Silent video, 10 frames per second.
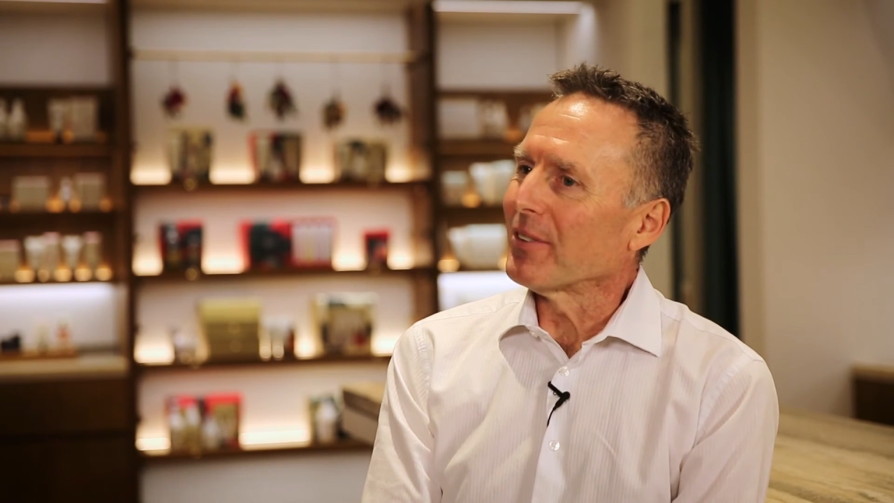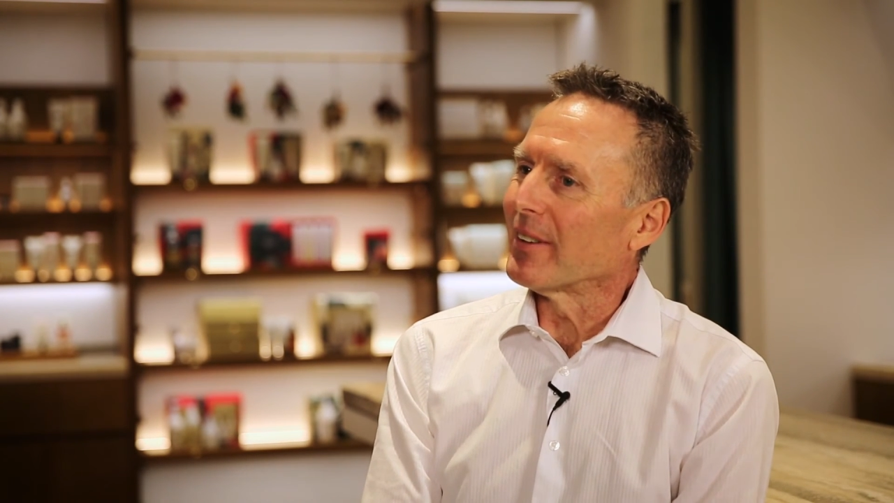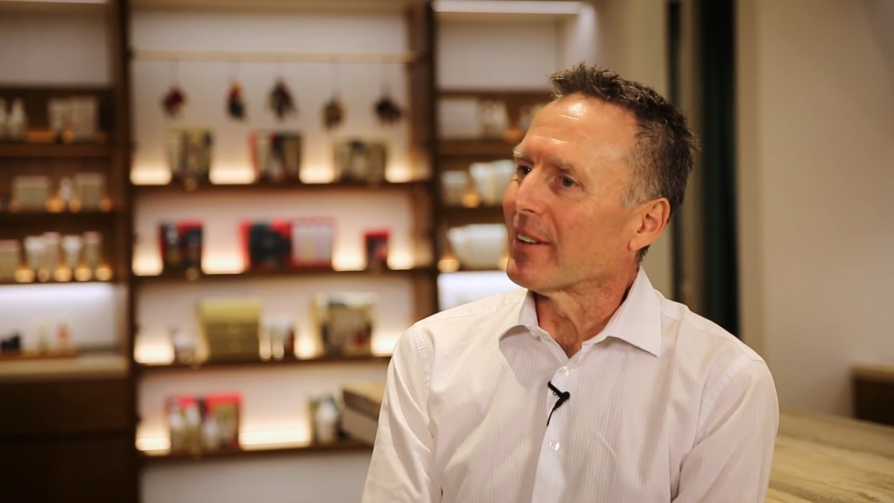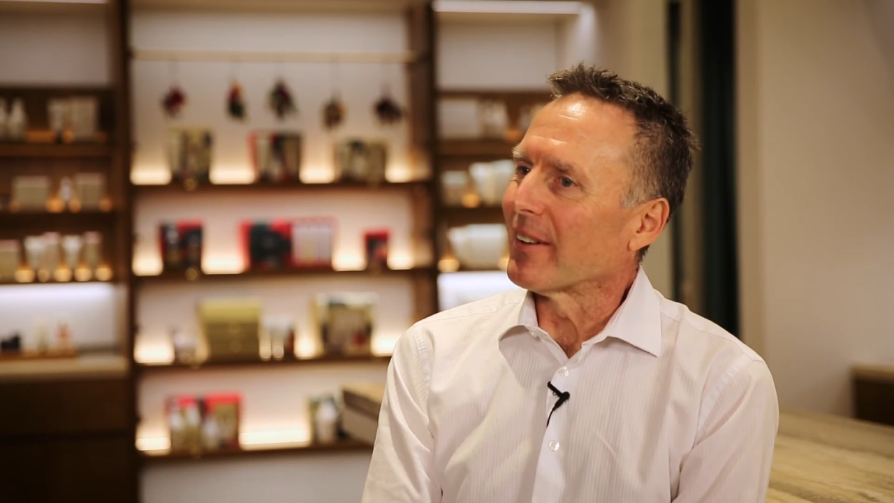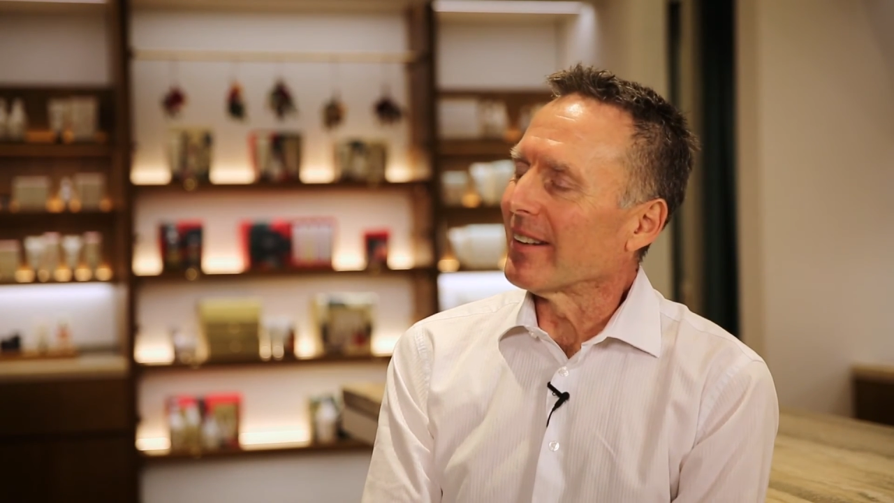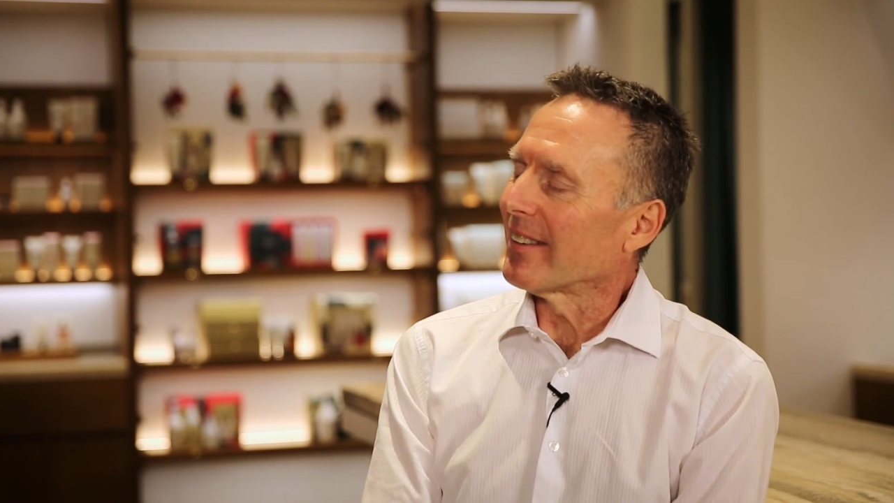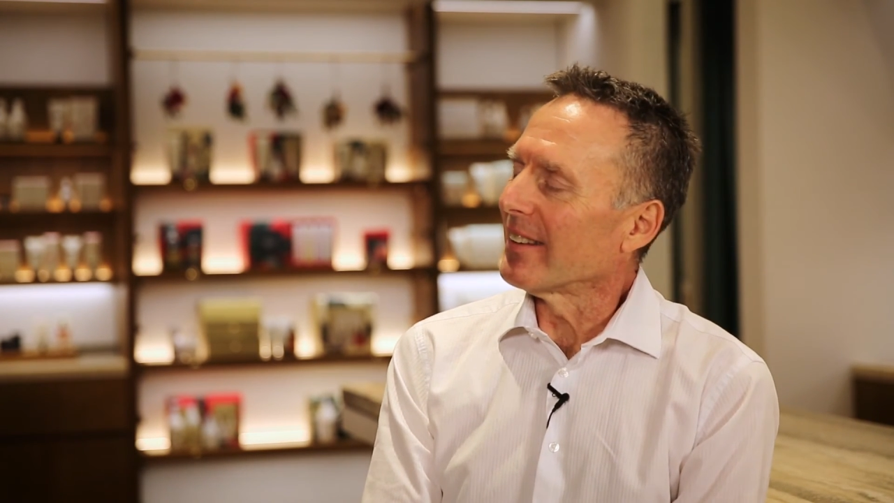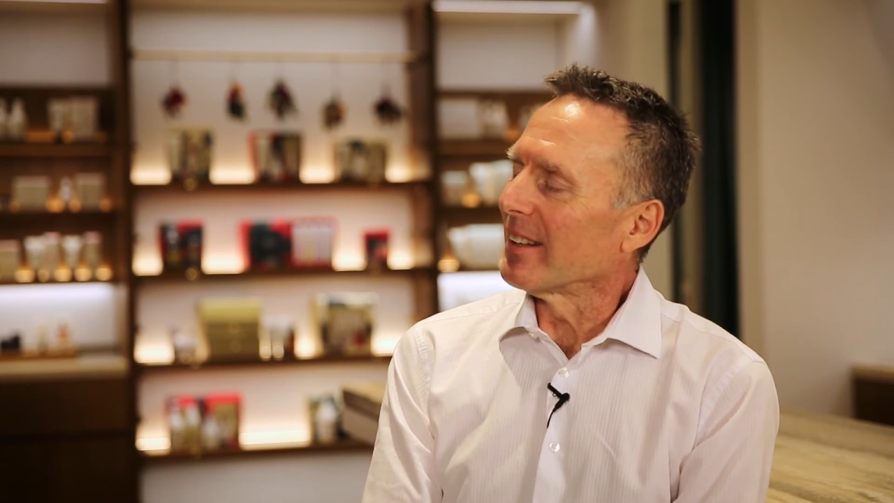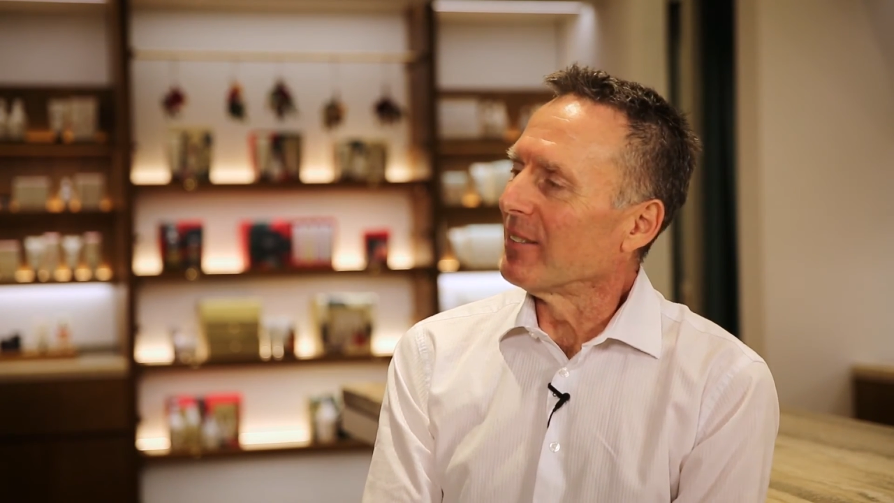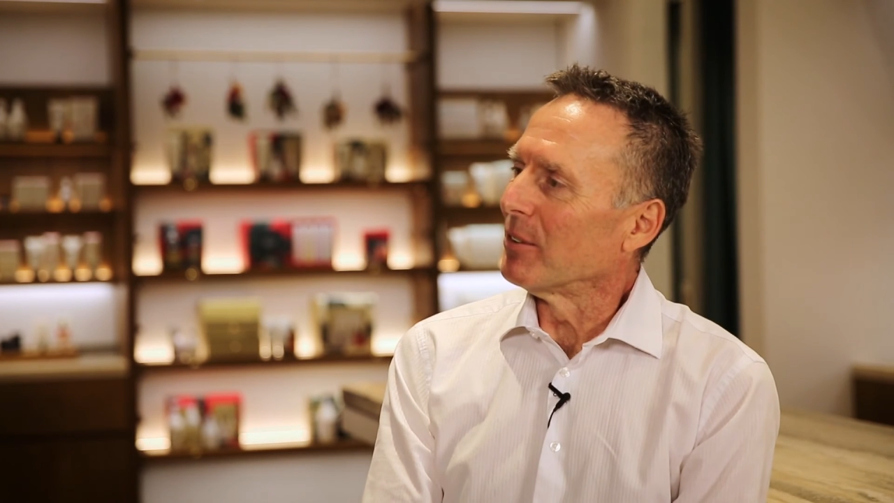the great
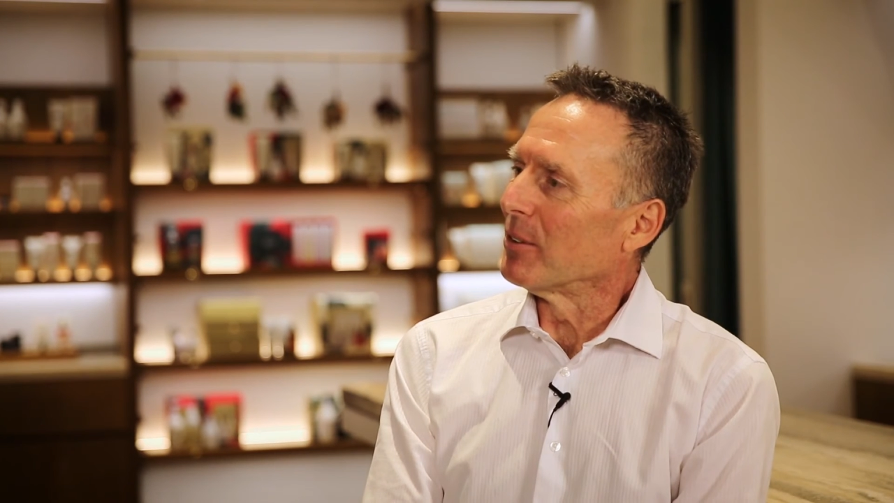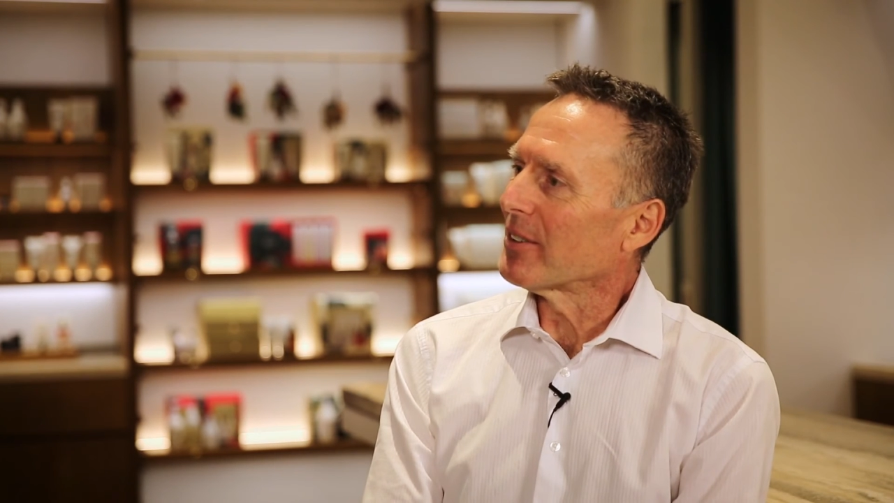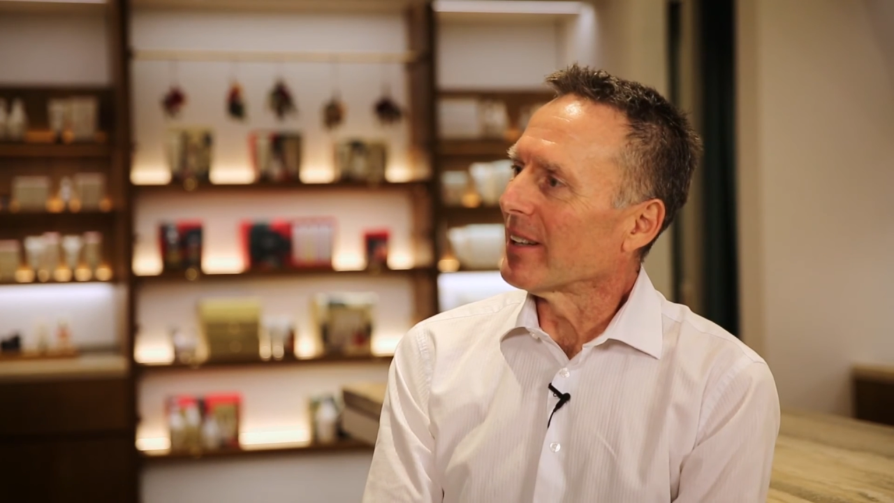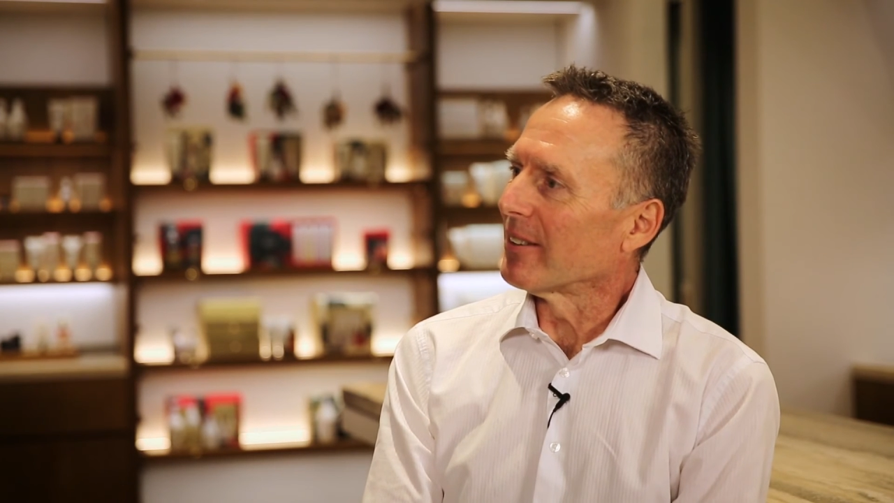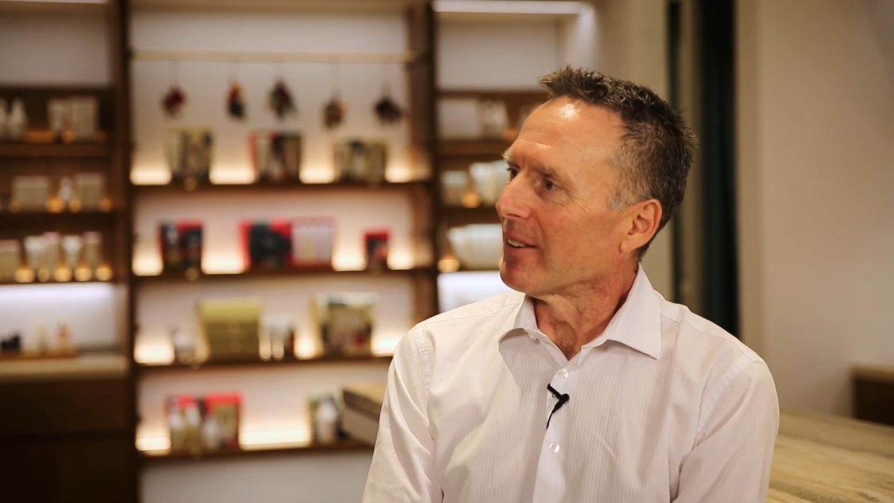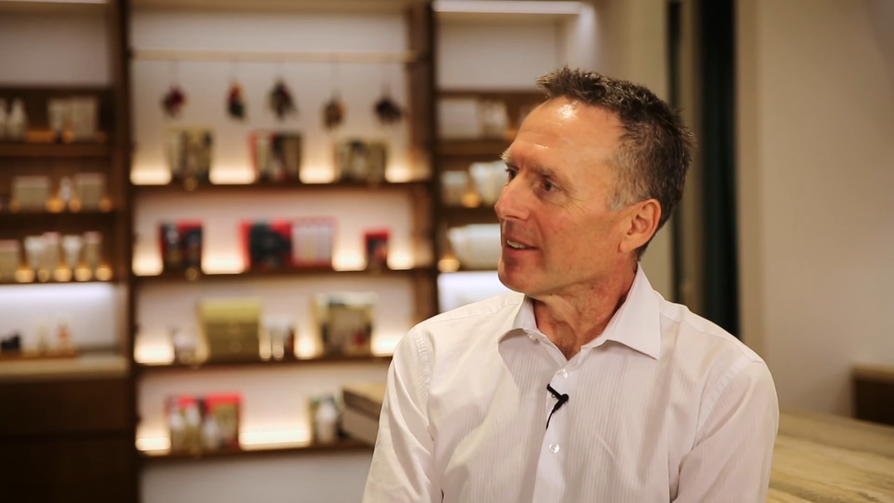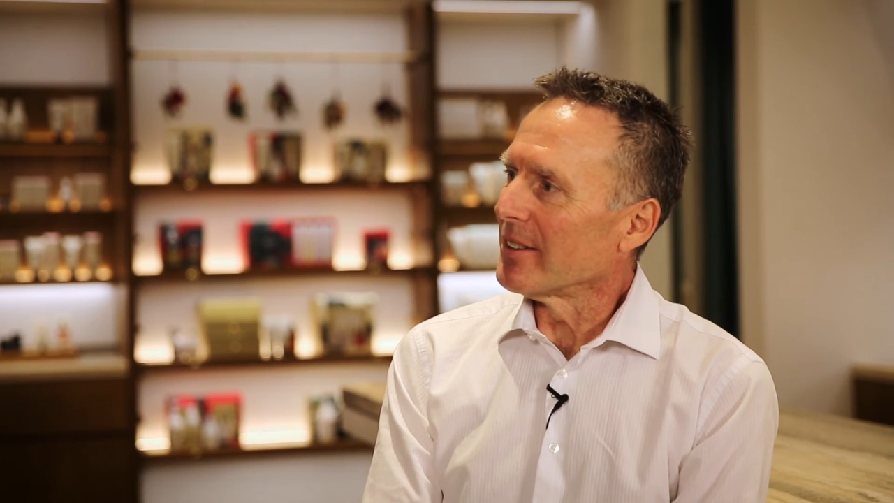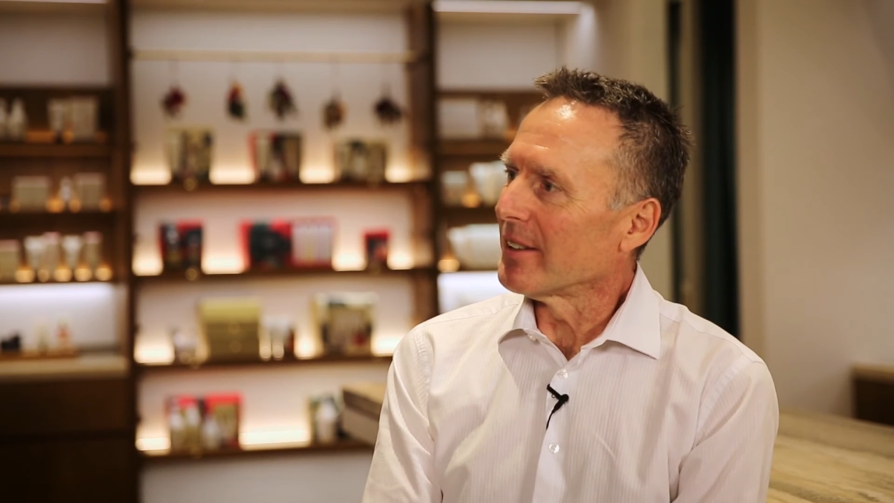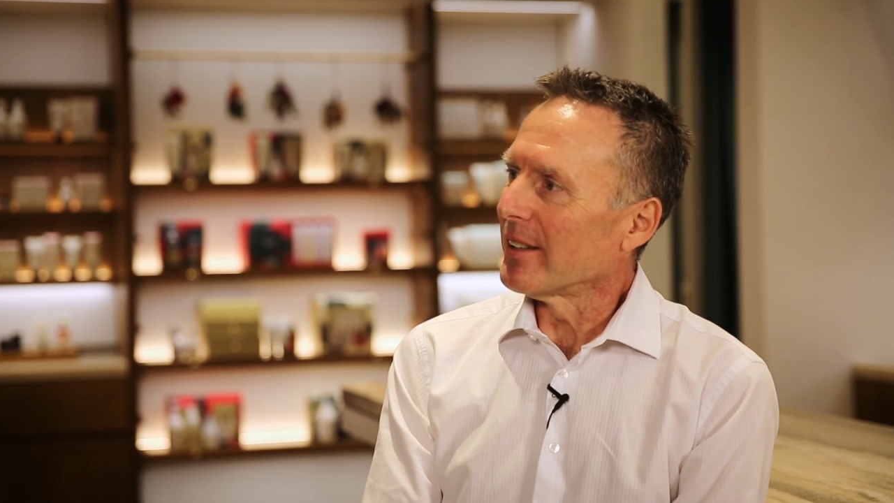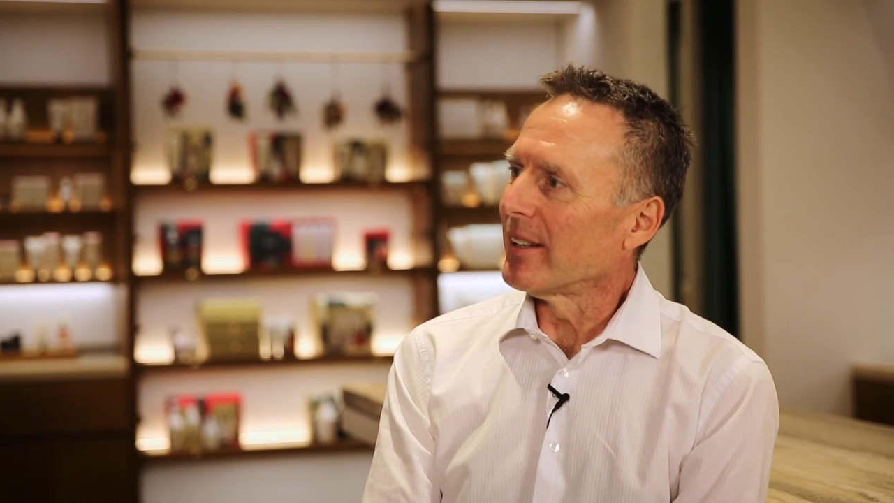thing with all
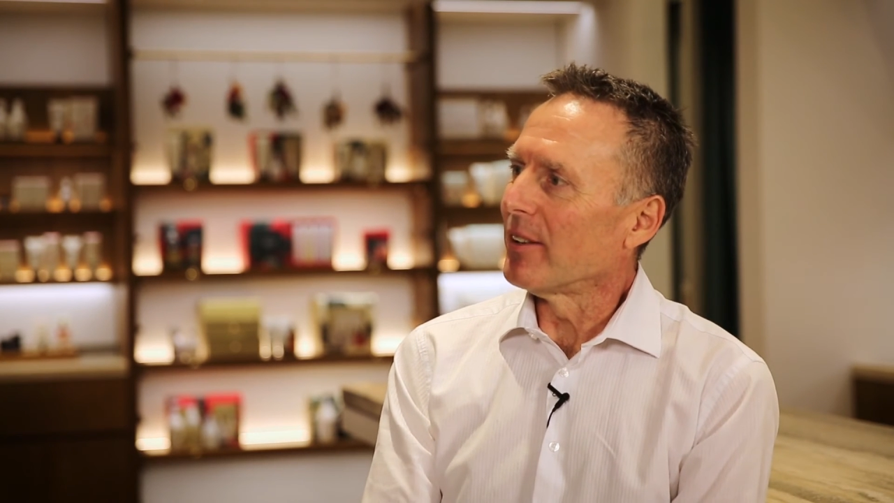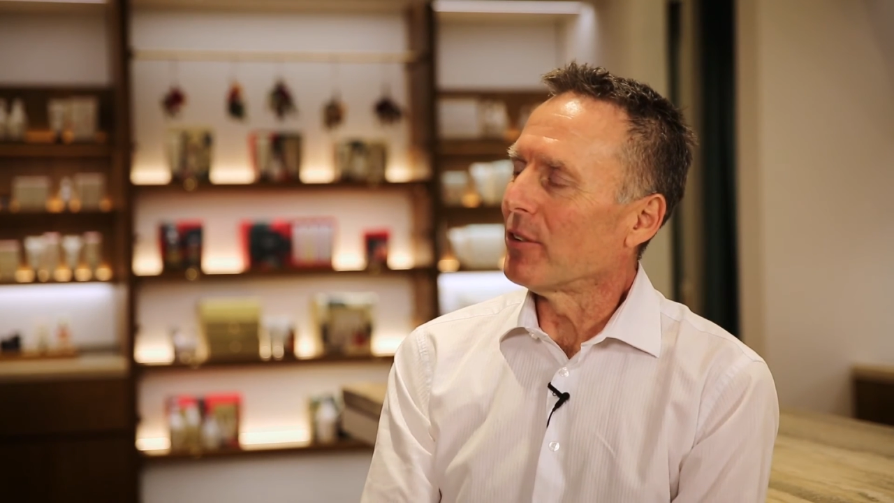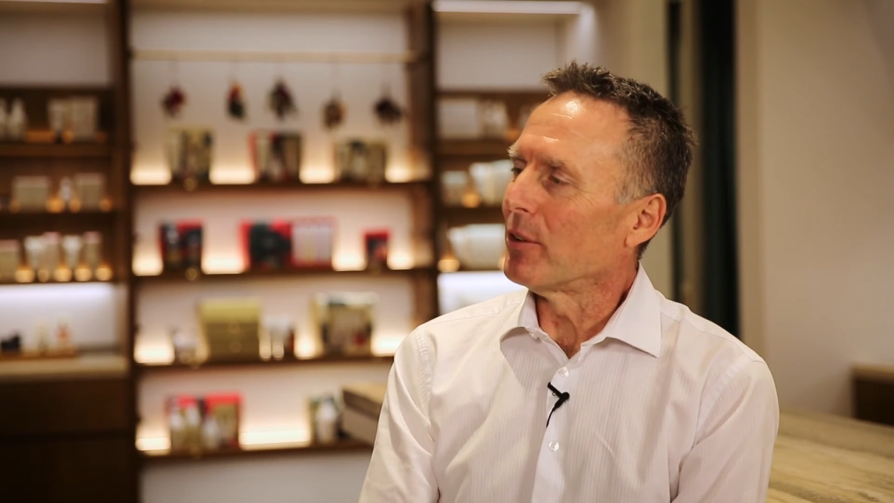technology is